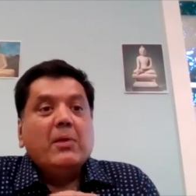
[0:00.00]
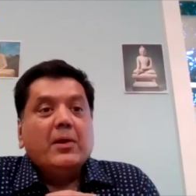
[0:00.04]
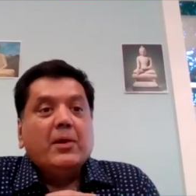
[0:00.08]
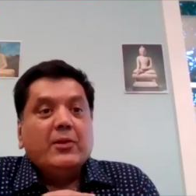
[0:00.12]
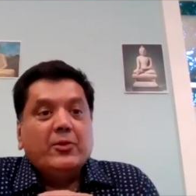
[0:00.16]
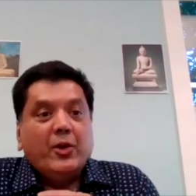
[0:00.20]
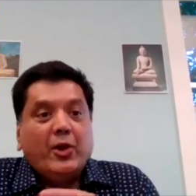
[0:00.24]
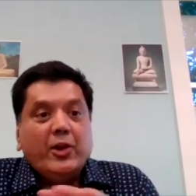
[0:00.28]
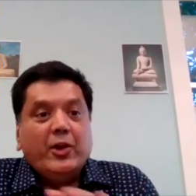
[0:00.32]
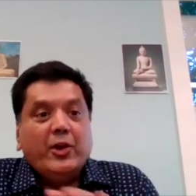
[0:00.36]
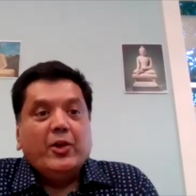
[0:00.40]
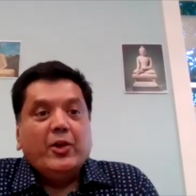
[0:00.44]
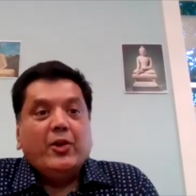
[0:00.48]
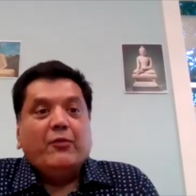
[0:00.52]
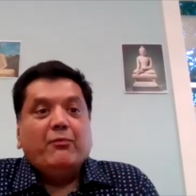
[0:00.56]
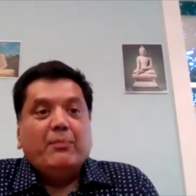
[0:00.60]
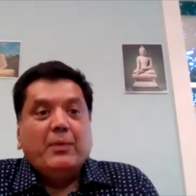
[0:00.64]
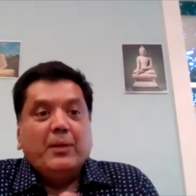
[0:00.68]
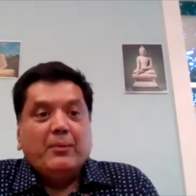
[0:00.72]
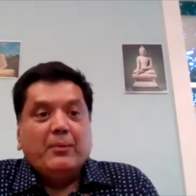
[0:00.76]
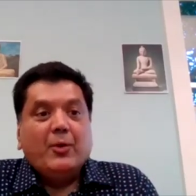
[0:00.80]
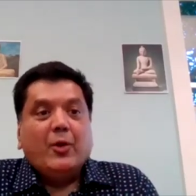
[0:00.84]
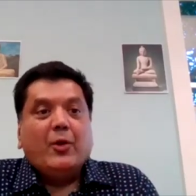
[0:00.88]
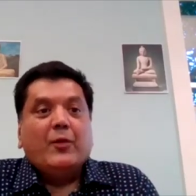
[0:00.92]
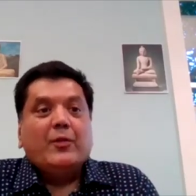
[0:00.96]
majority
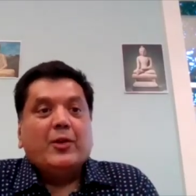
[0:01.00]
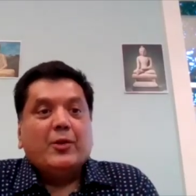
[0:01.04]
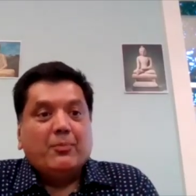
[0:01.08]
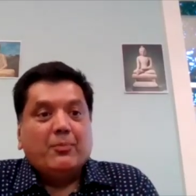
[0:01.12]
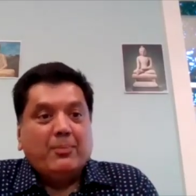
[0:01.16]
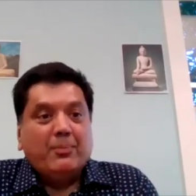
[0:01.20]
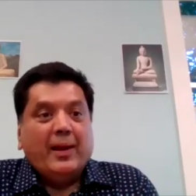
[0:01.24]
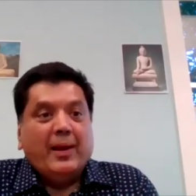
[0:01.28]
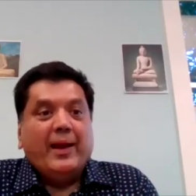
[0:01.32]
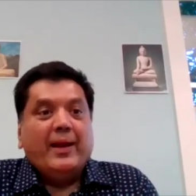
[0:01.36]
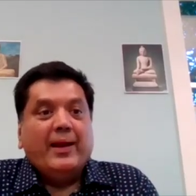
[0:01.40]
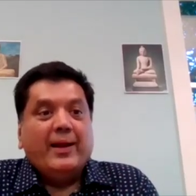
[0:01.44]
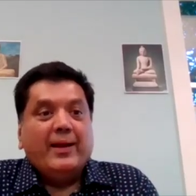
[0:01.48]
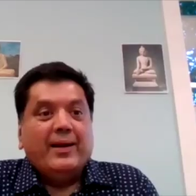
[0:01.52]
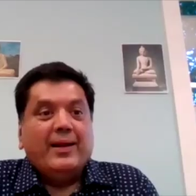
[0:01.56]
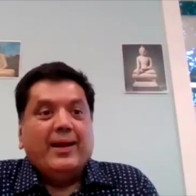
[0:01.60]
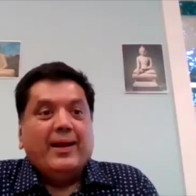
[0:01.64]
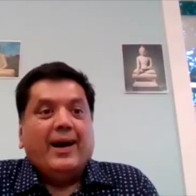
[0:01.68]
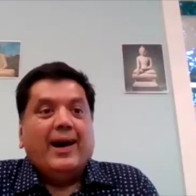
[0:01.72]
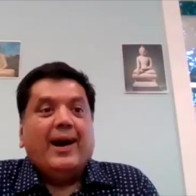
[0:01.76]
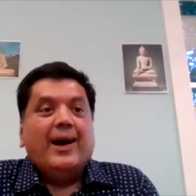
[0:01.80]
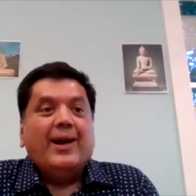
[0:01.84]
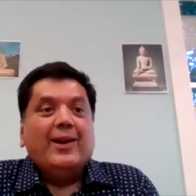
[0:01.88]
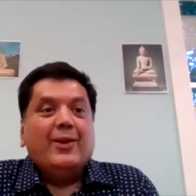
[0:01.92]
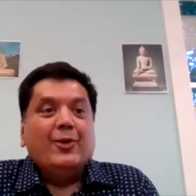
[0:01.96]
of people on this
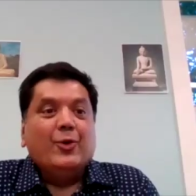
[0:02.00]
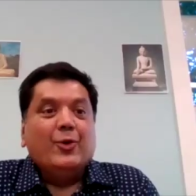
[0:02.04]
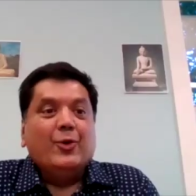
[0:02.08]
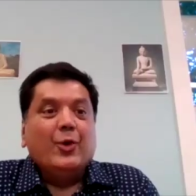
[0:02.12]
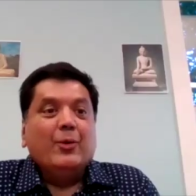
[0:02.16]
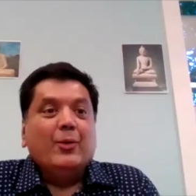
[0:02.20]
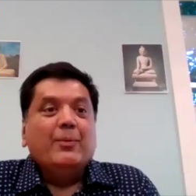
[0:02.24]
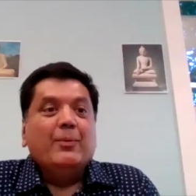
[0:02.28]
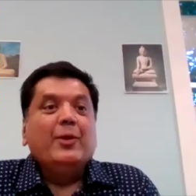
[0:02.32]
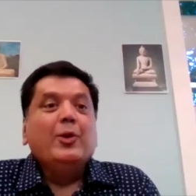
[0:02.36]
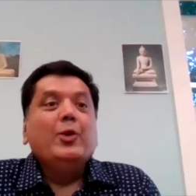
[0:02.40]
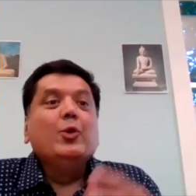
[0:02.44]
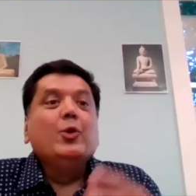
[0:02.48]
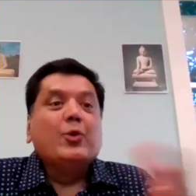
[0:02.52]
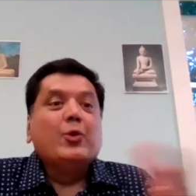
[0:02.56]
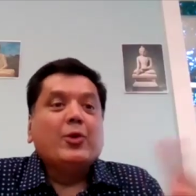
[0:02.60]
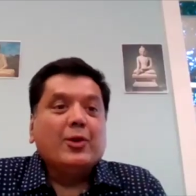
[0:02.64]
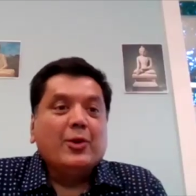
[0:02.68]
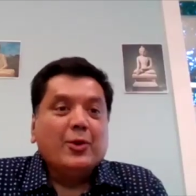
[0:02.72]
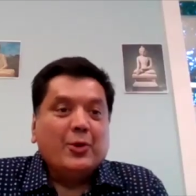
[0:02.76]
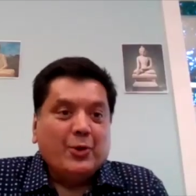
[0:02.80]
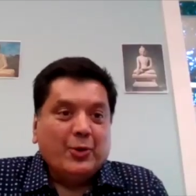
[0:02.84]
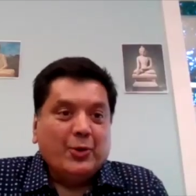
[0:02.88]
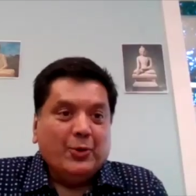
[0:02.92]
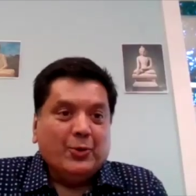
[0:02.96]
planet are going to be
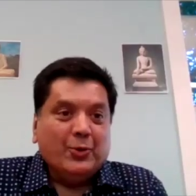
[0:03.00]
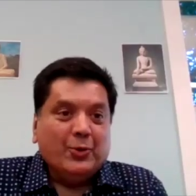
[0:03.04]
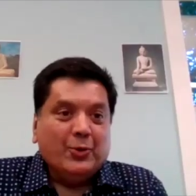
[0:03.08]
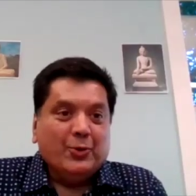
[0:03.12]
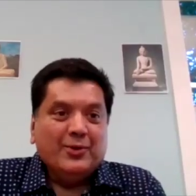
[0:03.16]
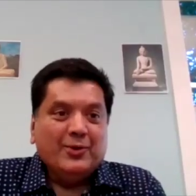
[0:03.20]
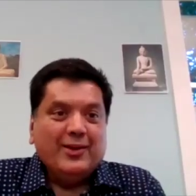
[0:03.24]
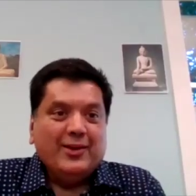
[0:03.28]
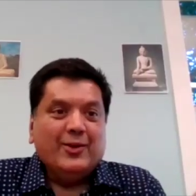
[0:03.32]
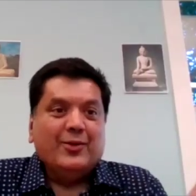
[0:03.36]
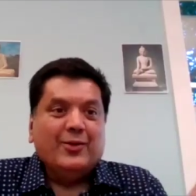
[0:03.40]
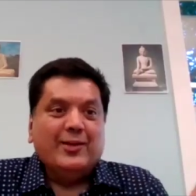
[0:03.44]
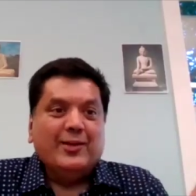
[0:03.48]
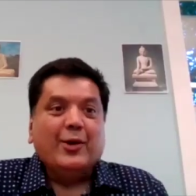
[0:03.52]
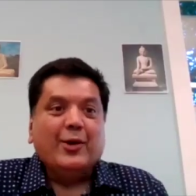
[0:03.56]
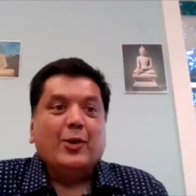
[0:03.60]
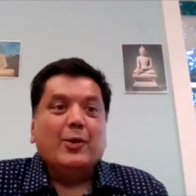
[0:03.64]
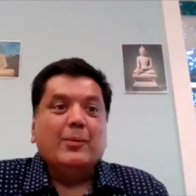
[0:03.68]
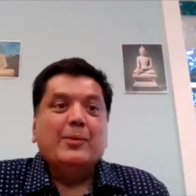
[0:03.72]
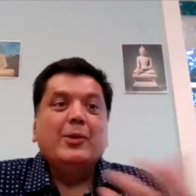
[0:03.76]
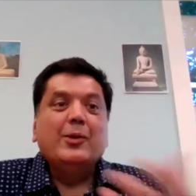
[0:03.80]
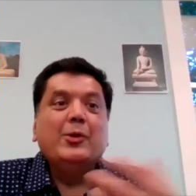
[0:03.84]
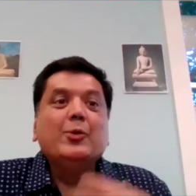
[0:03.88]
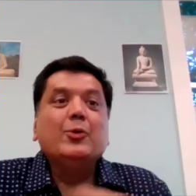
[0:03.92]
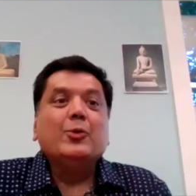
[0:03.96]
neutral to you. They're
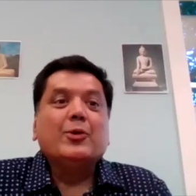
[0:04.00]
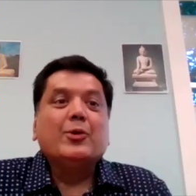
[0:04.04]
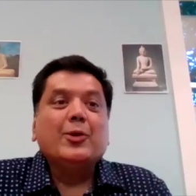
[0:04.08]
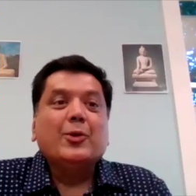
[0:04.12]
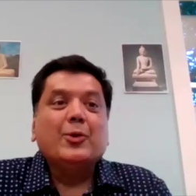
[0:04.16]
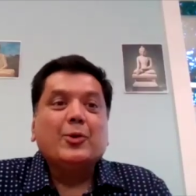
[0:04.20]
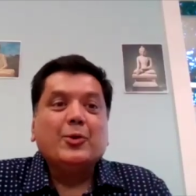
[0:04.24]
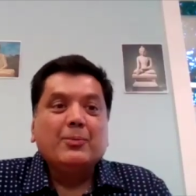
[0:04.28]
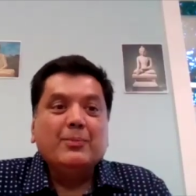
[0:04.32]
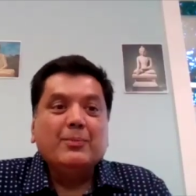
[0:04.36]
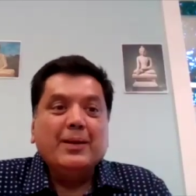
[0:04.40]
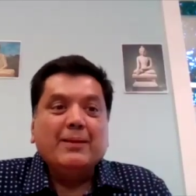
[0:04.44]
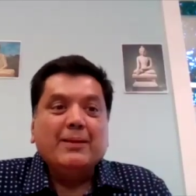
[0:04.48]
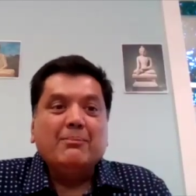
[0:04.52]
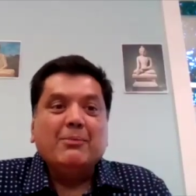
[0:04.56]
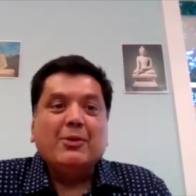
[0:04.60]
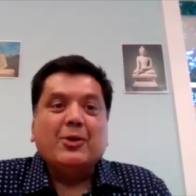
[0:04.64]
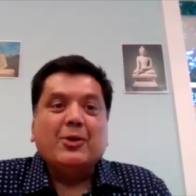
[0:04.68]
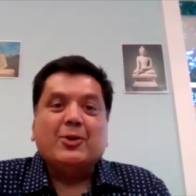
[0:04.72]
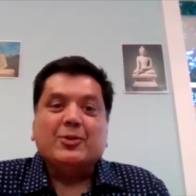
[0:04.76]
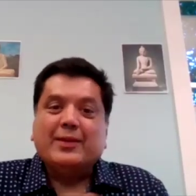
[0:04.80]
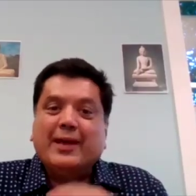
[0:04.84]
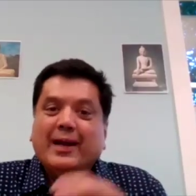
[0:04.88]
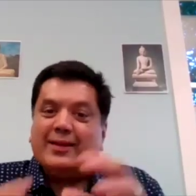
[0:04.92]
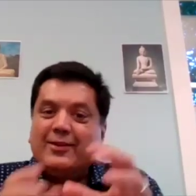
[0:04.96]
going to be neutral to me
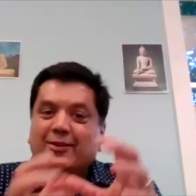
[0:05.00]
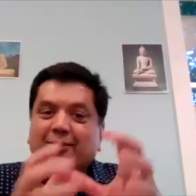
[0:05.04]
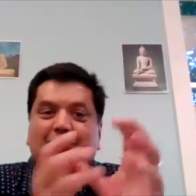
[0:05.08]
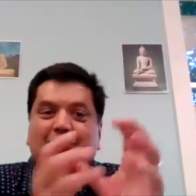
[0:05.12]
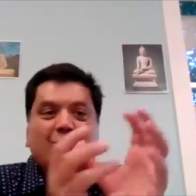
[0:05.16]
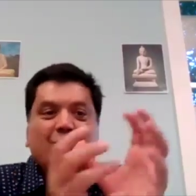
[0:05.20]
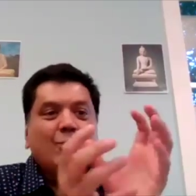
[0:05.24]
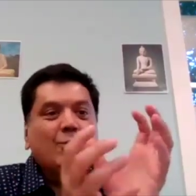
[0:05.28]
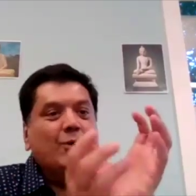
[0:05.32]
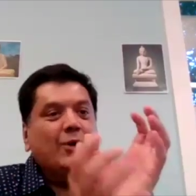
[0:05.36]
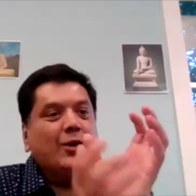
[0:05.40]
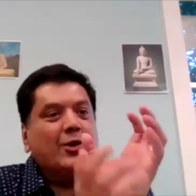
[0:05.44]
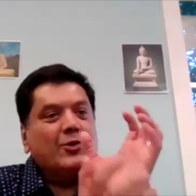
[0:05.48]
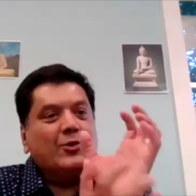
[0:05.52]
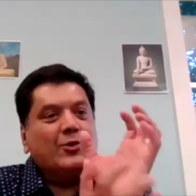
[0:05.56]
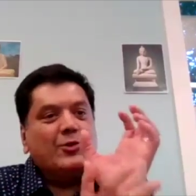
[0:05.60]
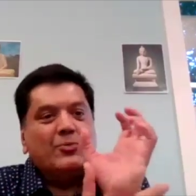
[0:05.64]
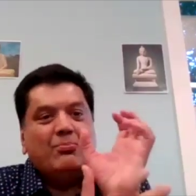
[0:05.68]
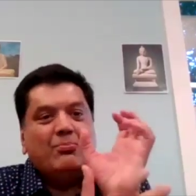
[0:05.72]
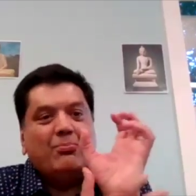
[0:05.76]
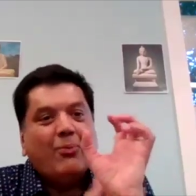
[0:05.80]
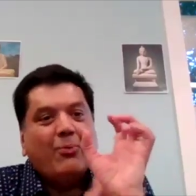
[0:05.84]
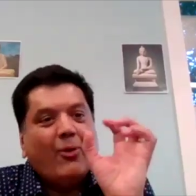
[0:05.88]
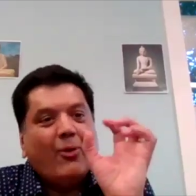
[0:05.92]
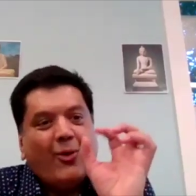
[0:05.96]
because I just know a
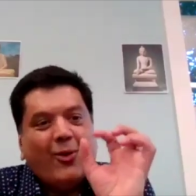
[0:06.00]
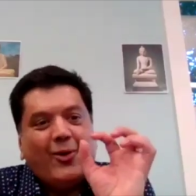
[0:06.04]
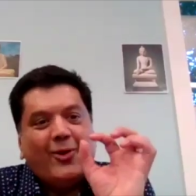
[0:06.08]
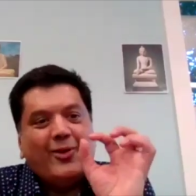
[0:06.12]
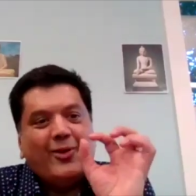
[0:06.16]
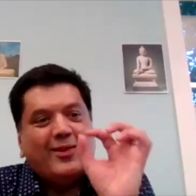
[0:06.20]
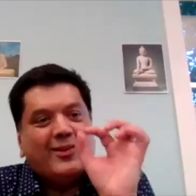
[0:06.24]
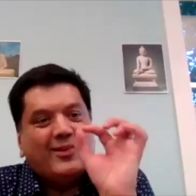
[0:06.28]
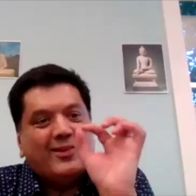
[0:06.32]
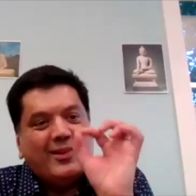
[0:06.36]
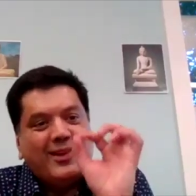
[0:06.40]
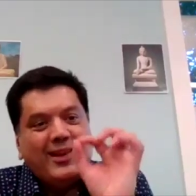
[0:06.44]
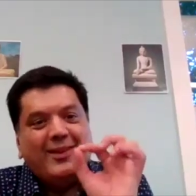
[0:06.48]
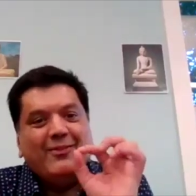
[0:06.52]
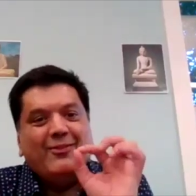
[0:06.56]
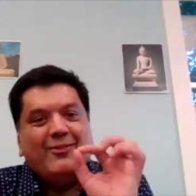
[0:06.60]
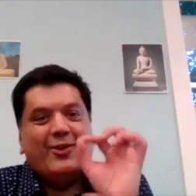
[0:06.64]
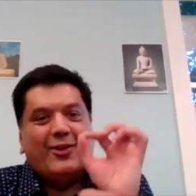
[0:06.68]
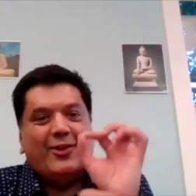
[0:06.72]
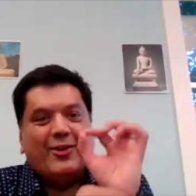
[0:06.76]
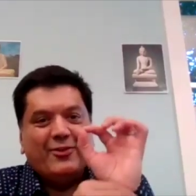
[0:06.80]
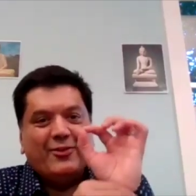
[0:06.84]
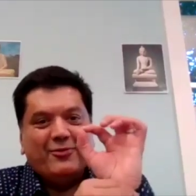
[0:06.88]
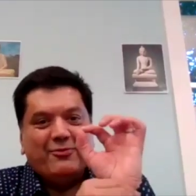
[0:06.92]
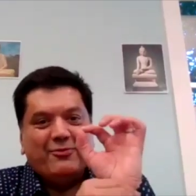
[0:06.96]
small
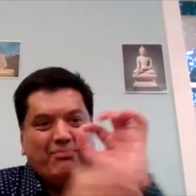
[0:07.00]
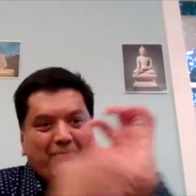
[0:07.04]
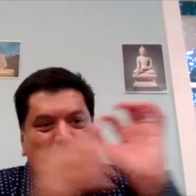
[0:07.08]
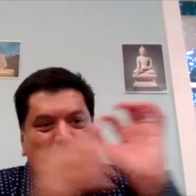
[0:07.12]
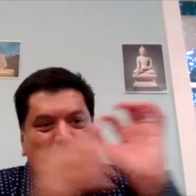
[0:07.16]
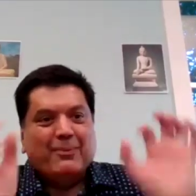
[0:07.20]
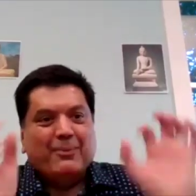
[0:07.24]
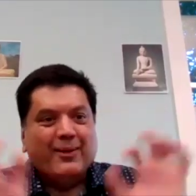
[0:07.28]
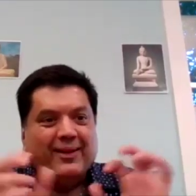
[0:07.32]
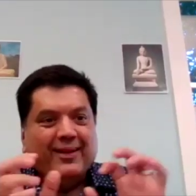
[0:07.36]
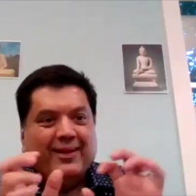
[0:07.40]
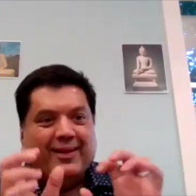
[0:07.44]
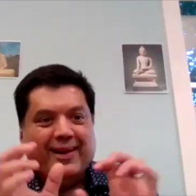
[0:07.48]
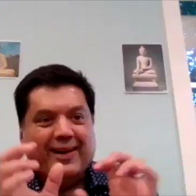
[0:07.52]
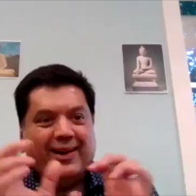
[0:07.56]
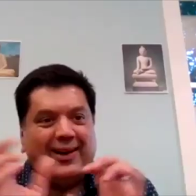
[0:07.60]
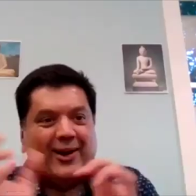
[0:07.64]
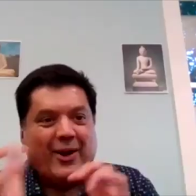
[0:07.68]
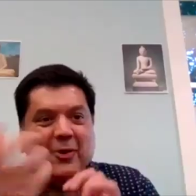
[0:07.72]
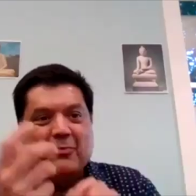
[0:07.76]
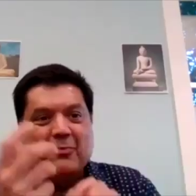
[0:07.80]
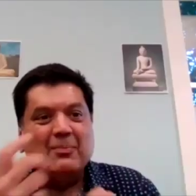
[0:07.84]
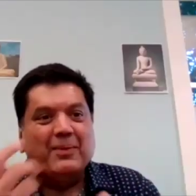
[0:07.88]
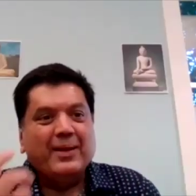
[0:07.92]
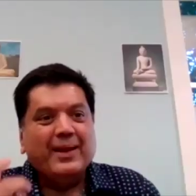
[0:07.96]
sliver of people
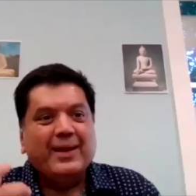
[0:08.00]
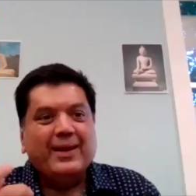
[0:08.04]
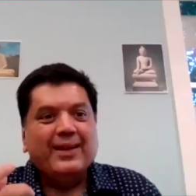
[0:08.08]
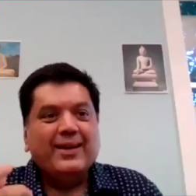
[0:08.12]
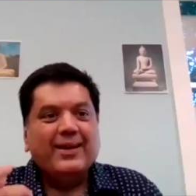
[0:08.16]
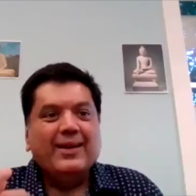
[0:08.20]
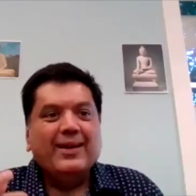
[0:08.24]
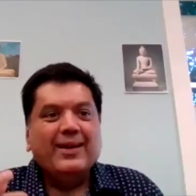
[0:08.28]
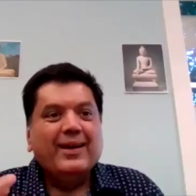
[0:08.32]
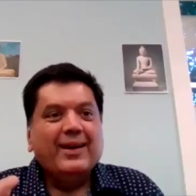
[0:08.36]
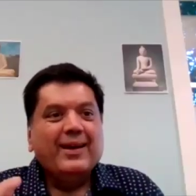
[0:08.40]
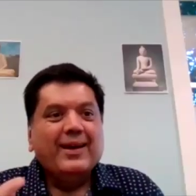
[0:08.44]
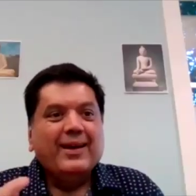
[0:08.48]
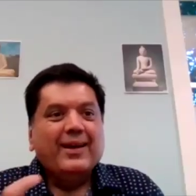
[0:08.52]
around me.